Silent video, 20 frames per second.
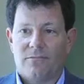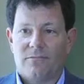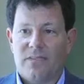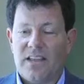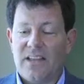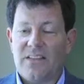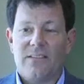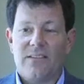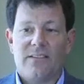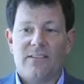
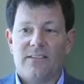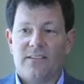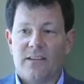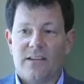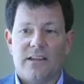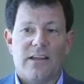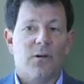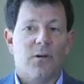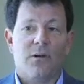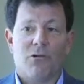take these
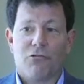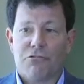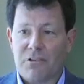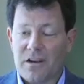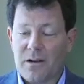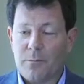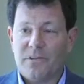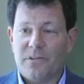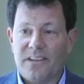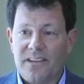
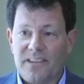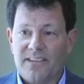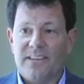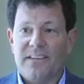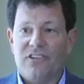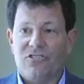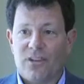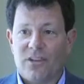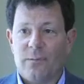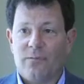incredibly easy,
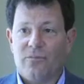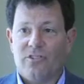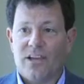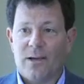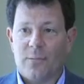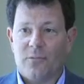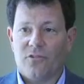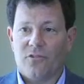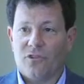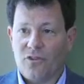cheap
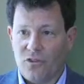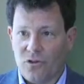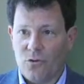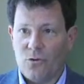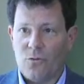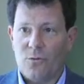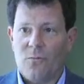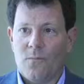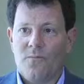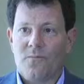steps
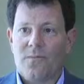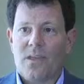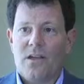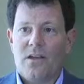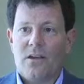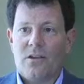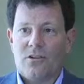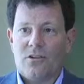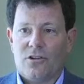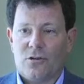to
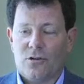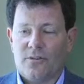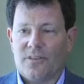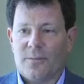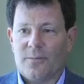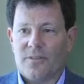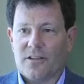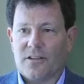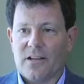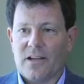do
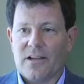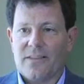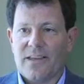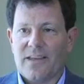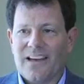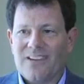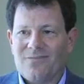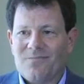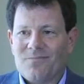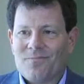something like
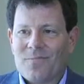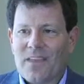that.